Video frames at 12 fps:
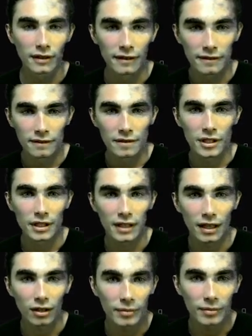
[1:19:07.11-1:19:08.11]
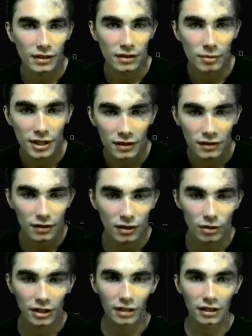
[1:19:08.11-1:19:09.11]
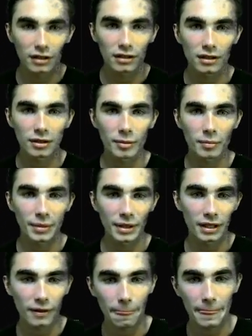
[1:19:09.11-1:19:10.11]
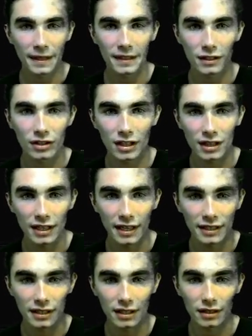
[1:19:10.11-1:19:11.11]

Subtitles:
And LNbits is being slow here, but I think you get the idea.